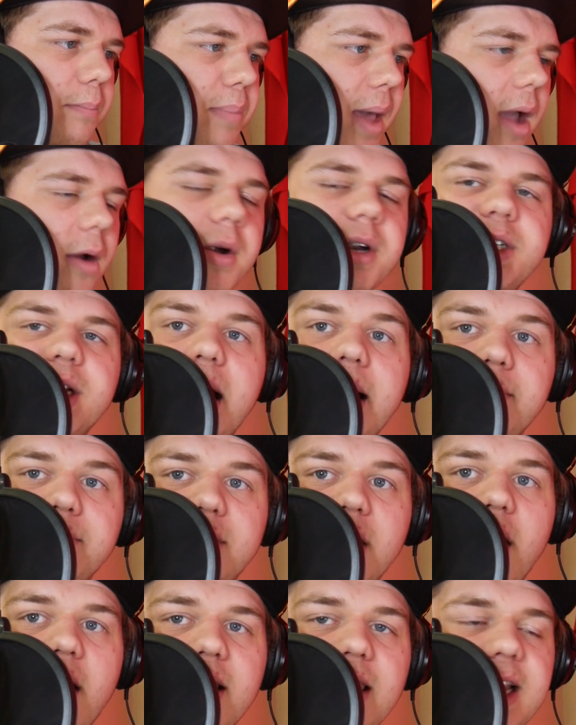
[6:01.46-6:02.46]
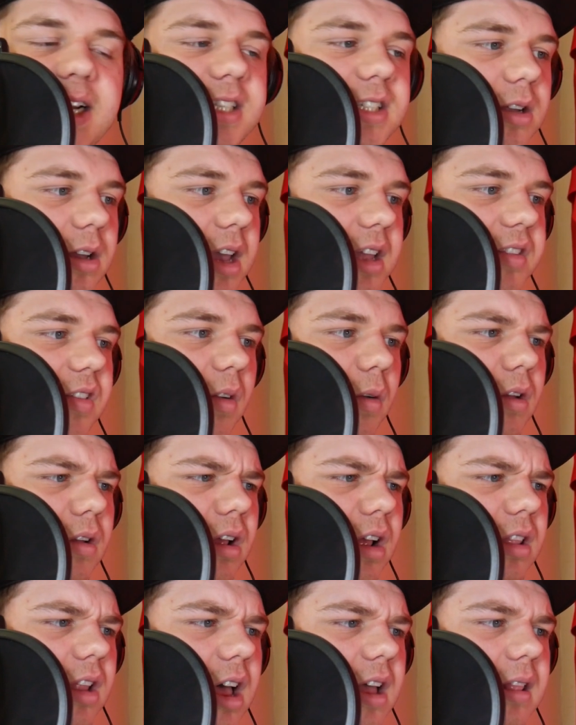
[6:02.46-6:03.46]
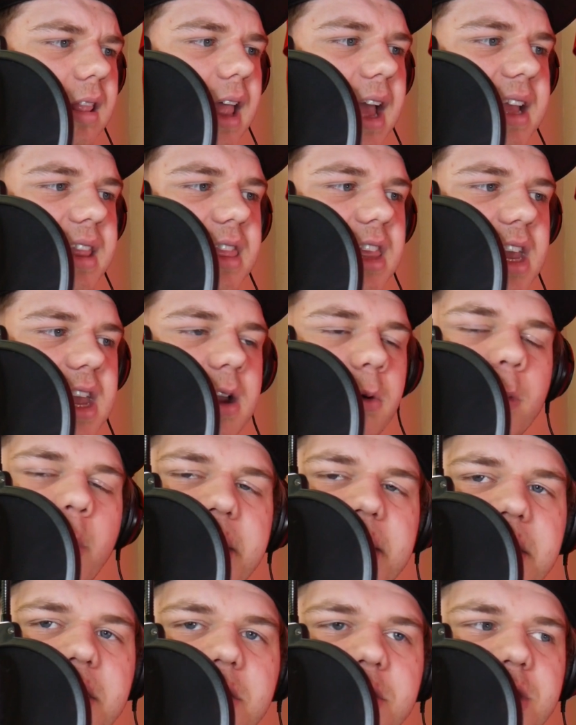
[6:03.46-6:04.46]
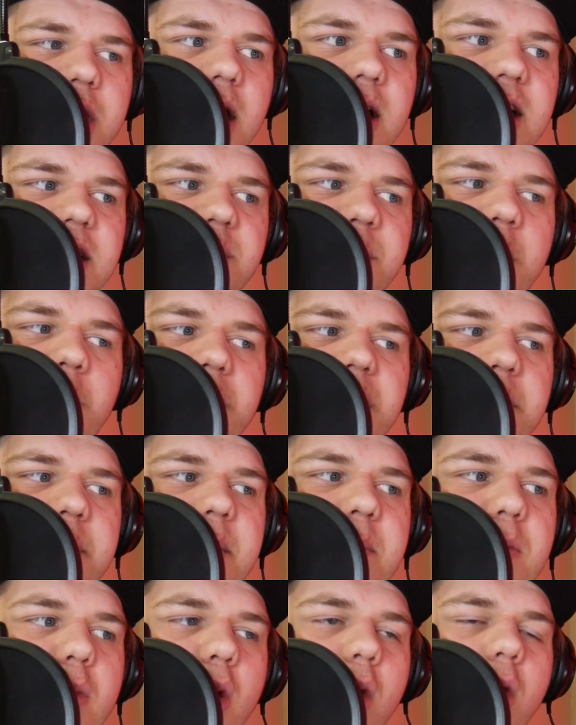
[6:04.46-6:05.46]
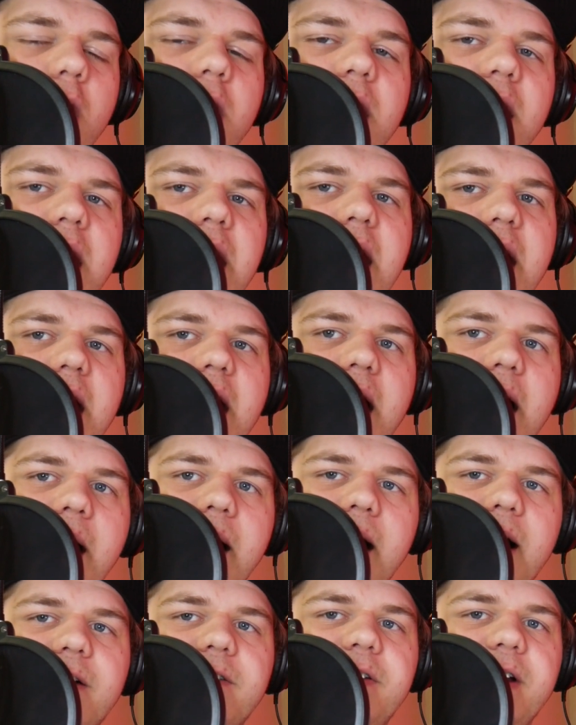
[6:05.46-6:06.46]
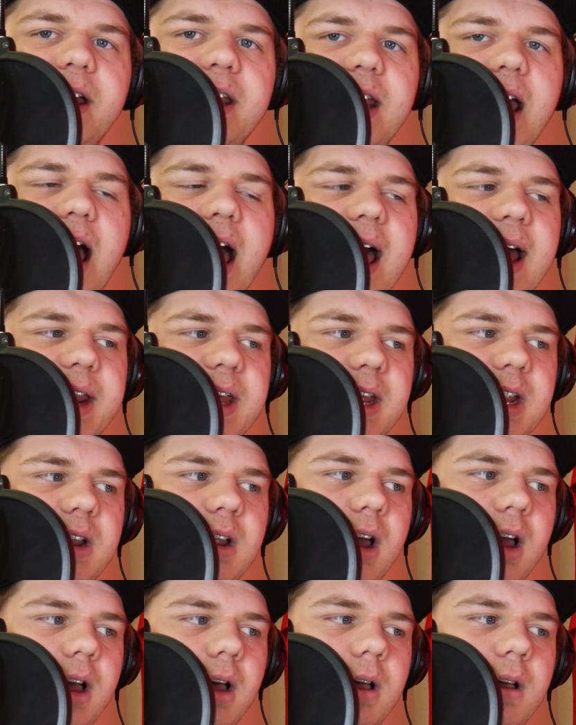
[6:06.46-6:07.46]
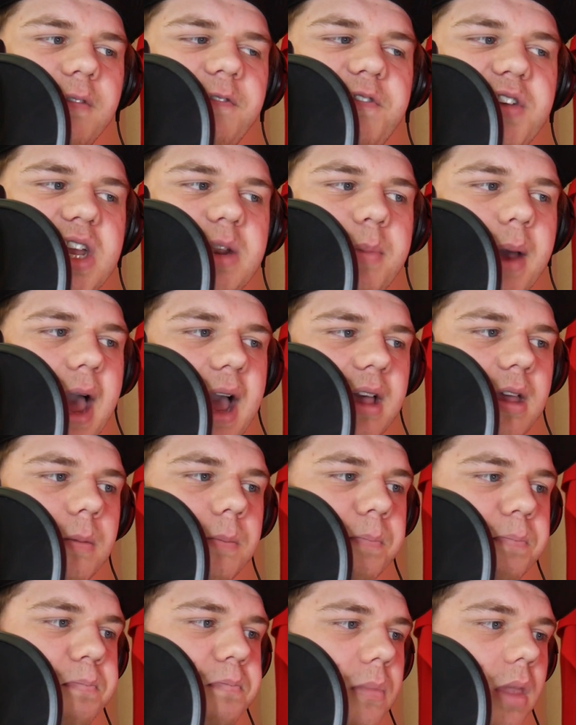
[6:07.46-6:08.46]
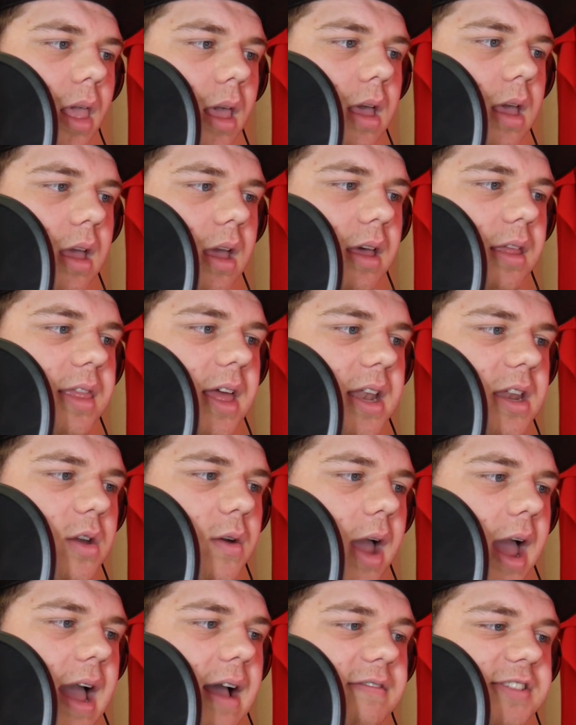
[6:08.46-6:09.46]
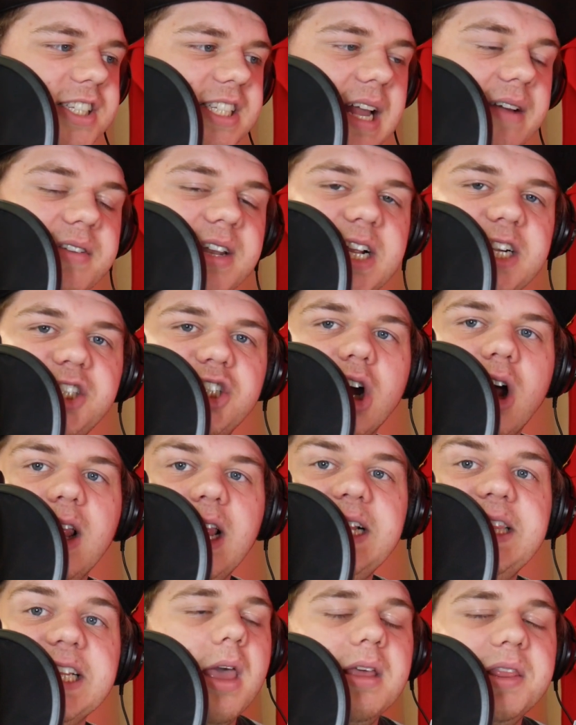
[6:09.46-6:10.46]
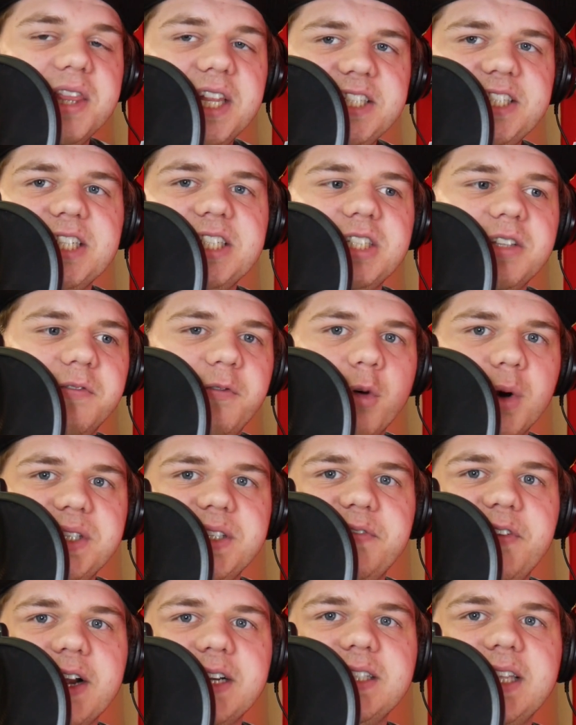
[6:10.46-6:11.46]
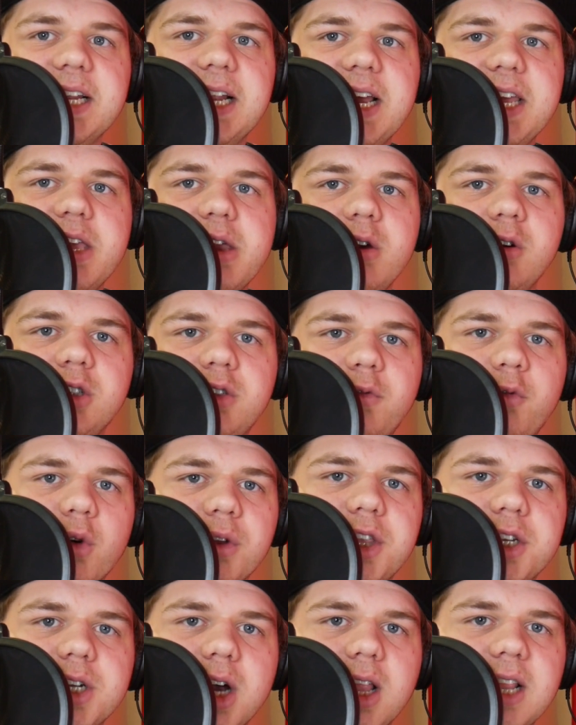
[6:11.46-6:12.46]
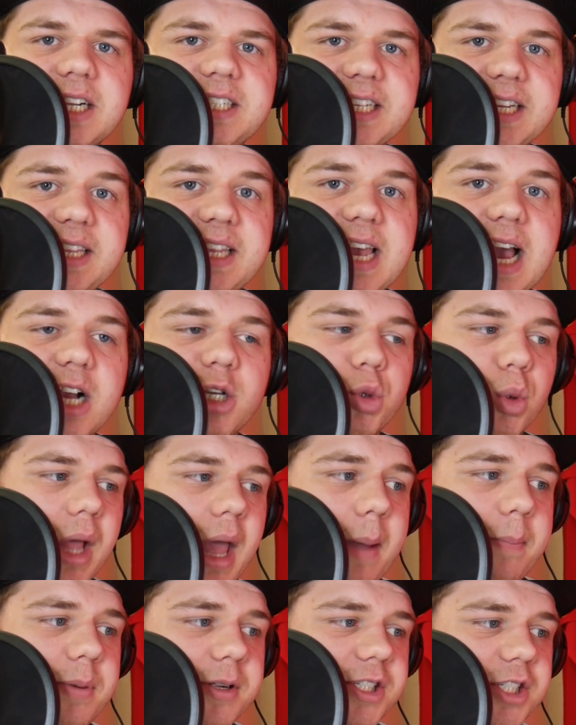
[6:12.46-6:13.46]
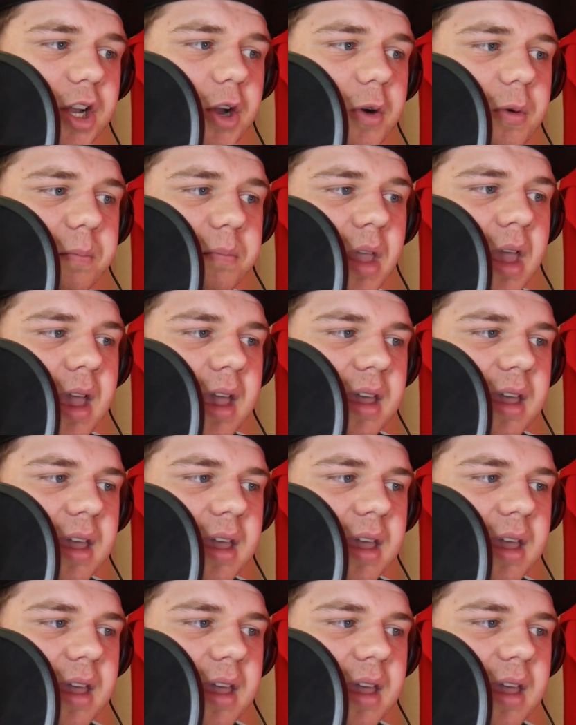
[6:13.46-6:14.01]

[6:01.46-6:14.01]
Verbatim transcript: Paradigm Daleks. It's a lot like the regular Daleks, but with a bit more of an added uh, feedback. Then you have 70s Dalek. This is the voice effect that I used for the Daleks in the actual episode.